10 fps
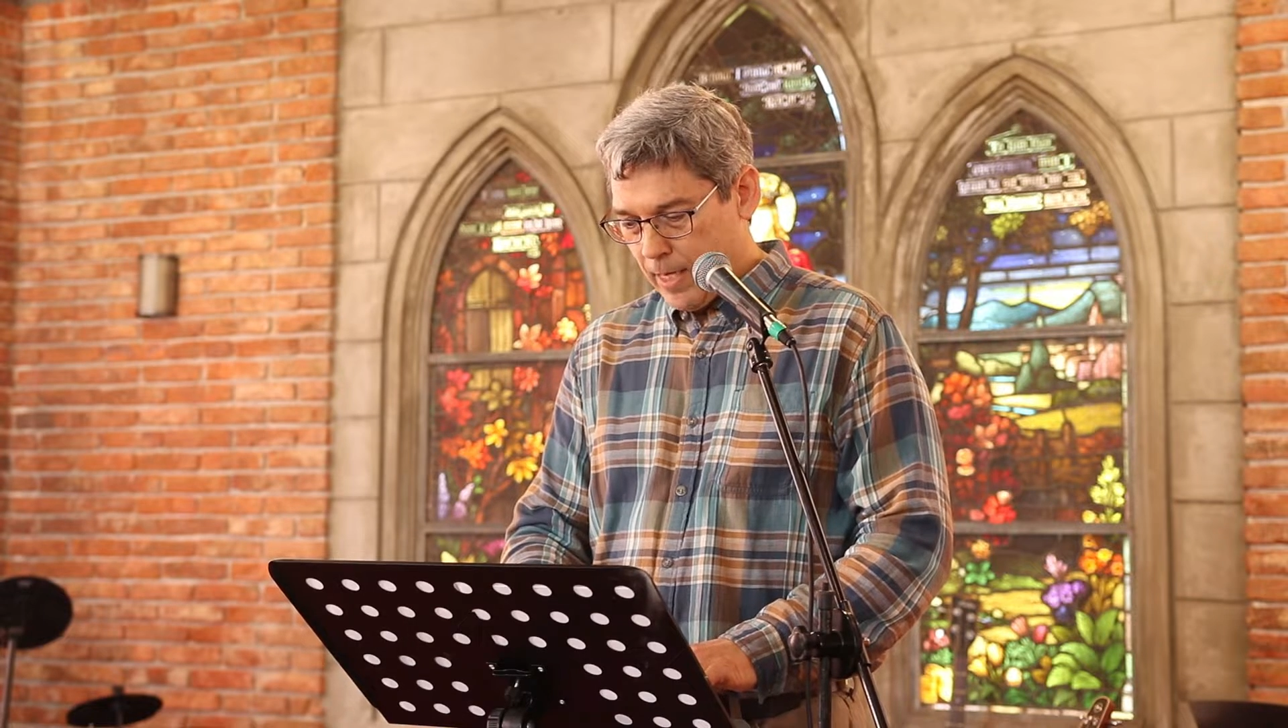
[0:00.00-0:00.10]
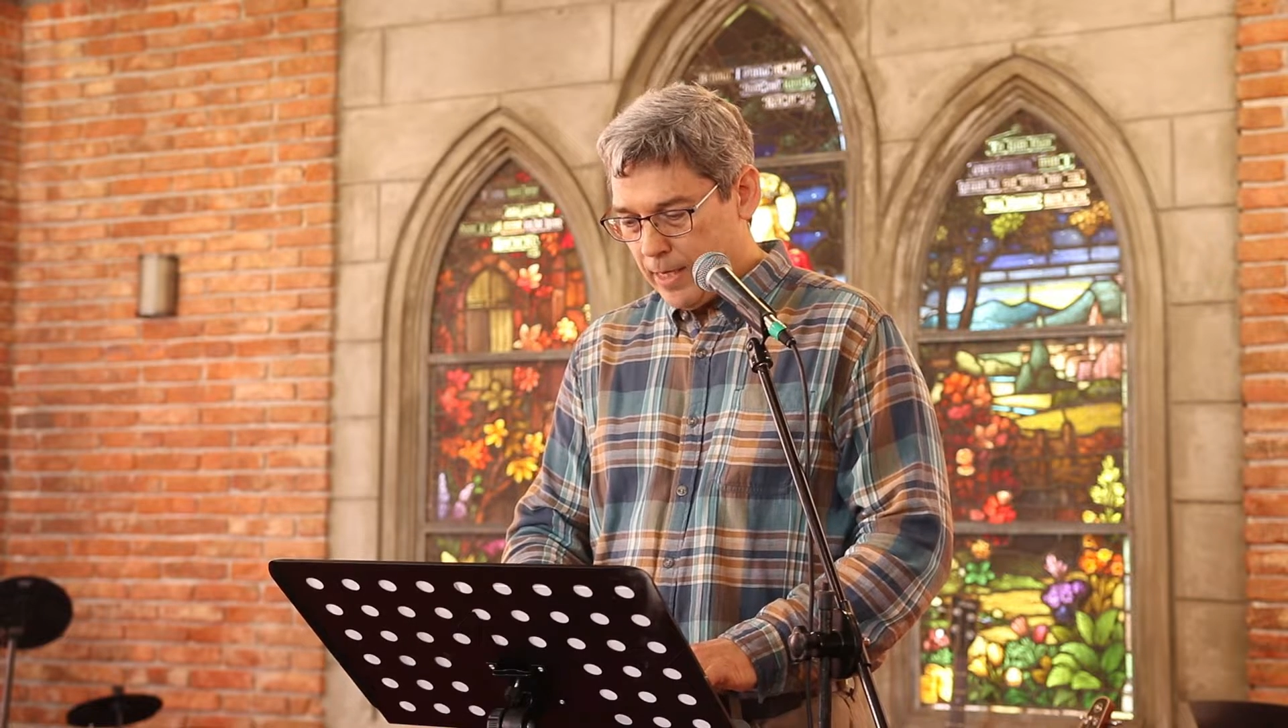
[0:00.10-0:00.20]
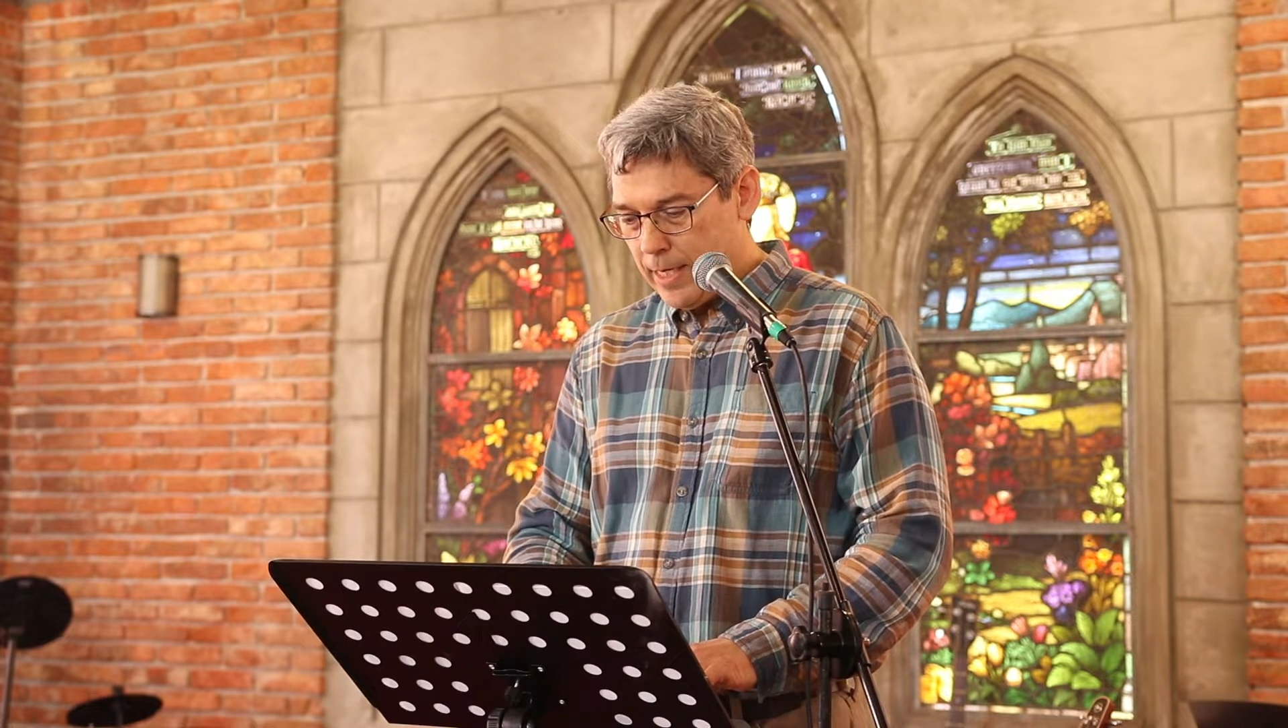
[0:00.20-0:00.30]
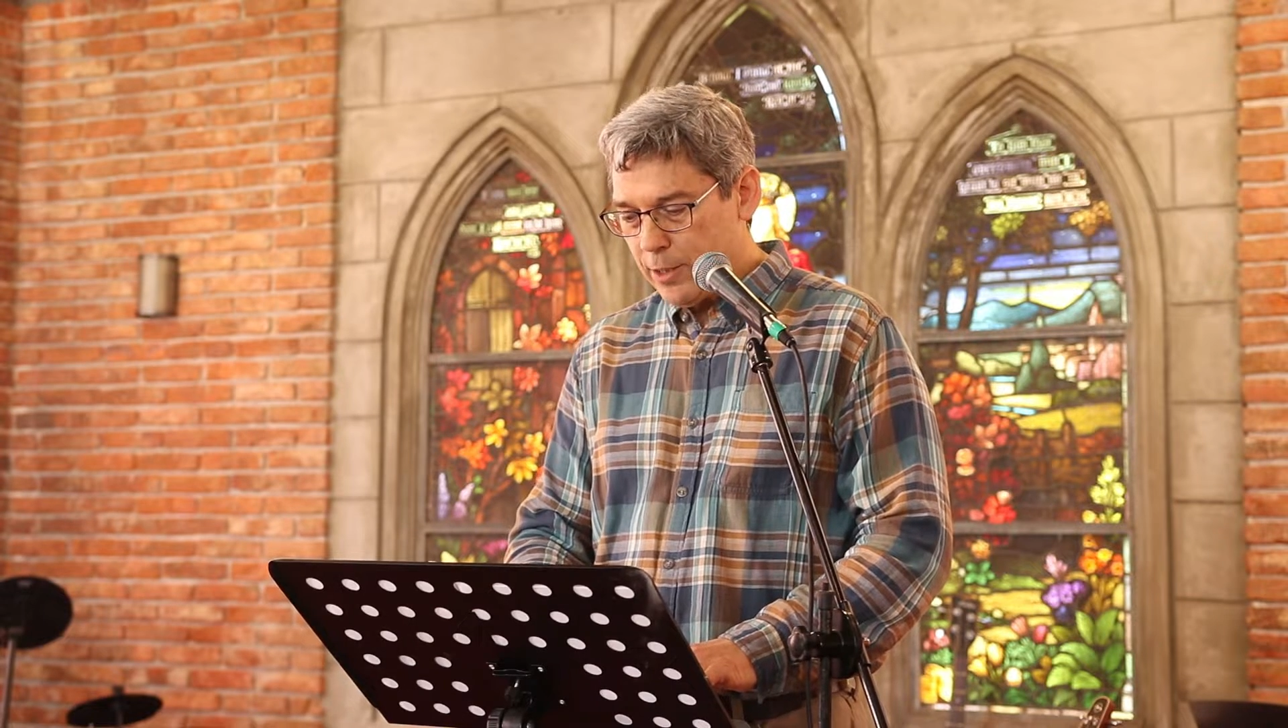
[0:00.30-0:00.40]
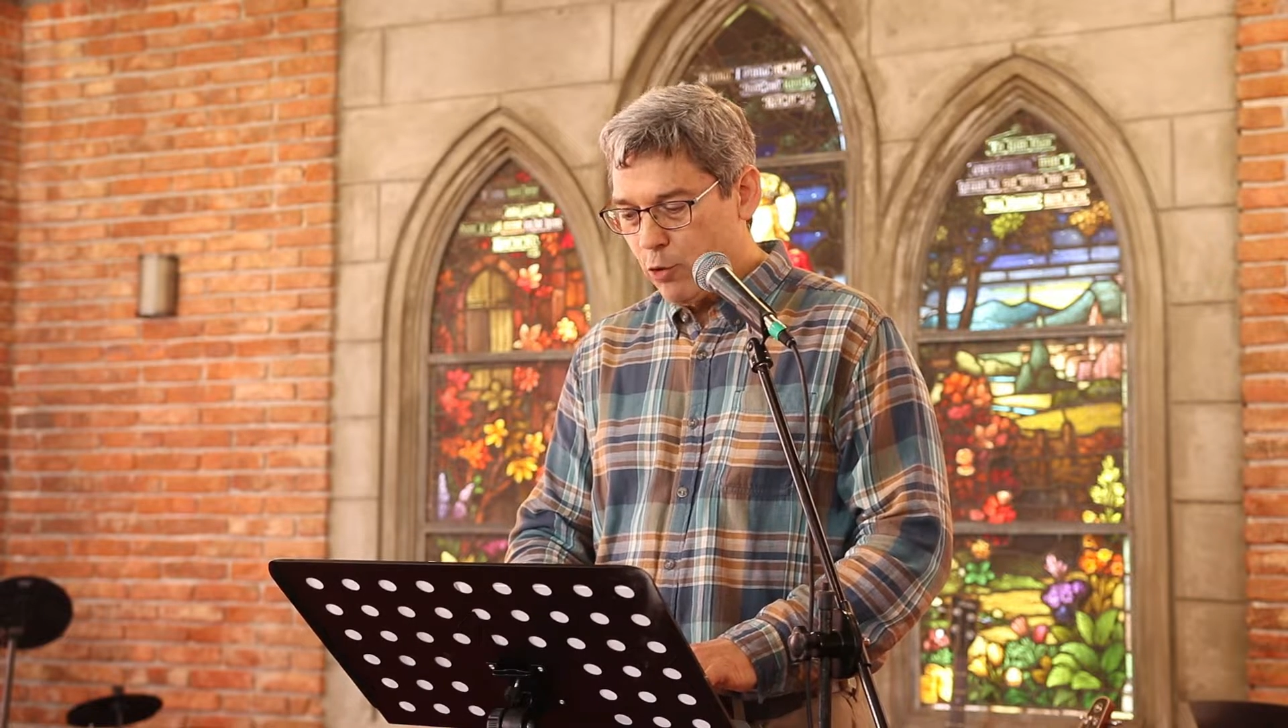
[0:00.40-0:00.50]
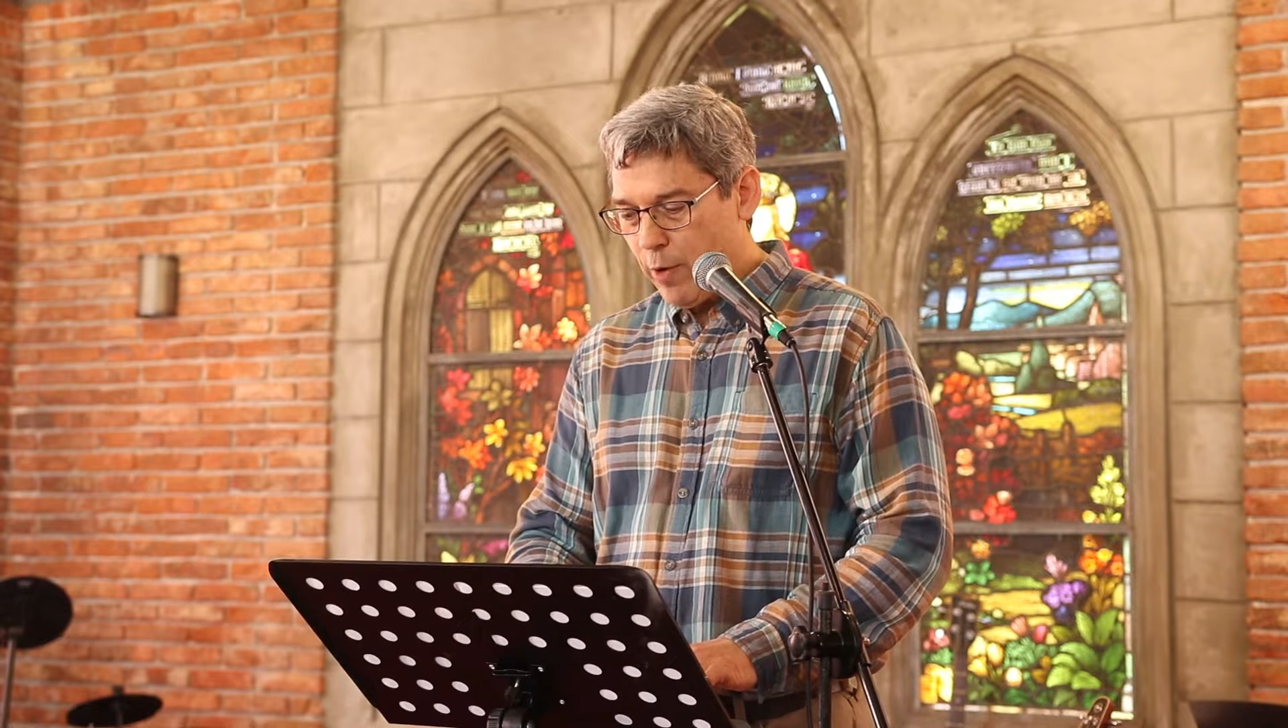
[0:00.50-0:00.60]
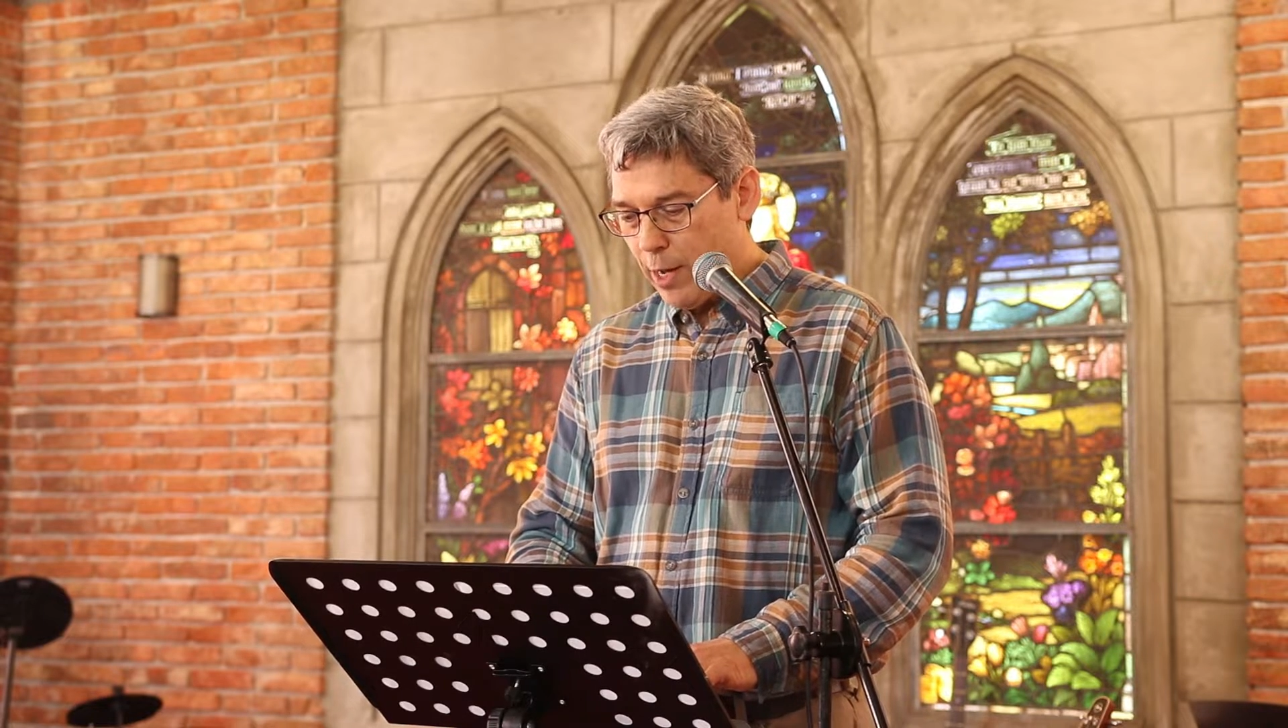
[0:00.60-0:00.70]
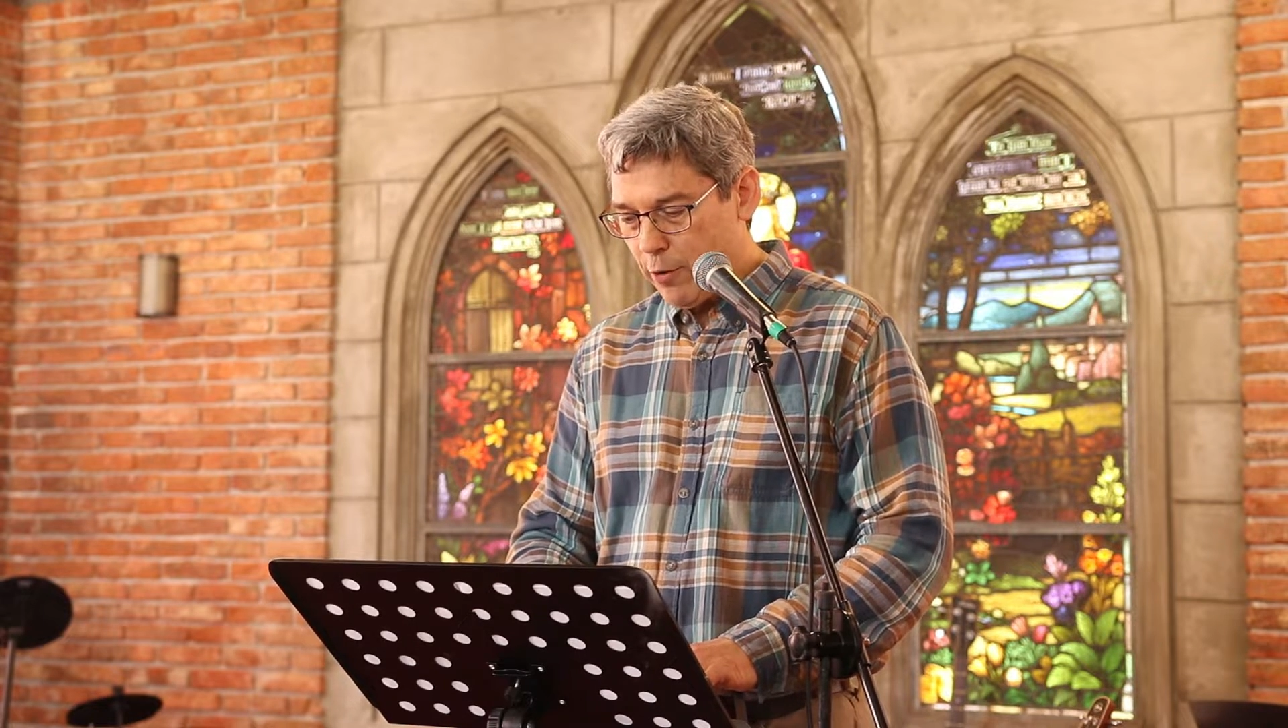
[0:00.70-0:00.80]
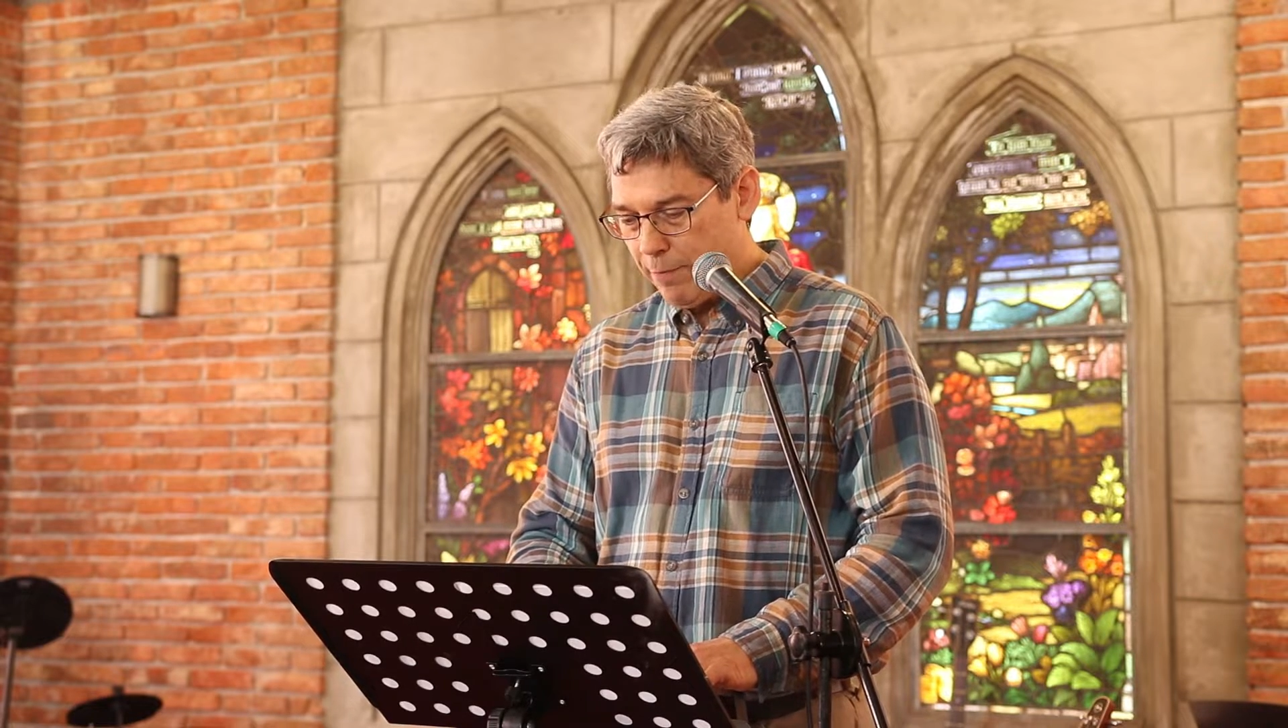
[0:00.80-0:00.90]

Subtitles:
this crowd